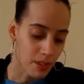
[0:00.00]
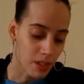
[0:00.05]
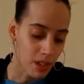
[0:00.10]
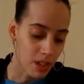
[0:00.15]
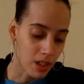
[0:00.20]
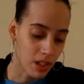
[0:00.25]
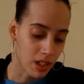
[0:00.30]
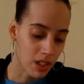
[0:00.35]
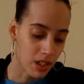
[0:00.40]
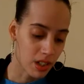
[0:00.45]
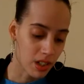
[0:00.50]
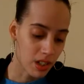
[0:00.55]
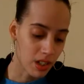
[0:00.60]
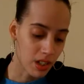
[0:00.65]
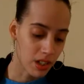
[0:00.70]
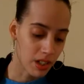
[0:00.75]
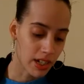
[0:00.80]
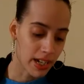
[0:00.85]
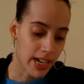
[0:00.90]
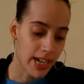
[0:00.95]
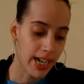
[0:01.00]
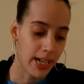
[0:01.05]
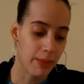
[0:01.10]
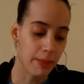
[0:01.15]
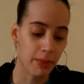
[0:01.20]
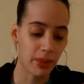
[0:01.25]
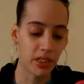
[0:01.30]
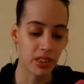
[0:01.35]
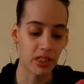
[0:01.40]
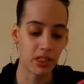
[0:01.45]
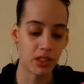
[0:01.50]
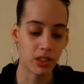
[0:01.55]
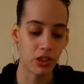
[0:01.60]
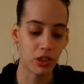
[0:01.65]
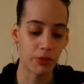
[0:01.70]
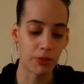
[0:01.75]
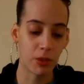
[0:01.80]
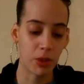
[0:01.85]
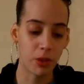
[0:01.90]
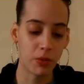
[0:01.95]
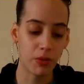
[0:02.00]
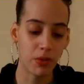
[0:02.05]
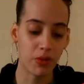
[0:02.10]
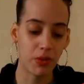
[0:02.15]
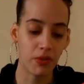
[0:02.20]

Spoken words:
Another app is the SMUFS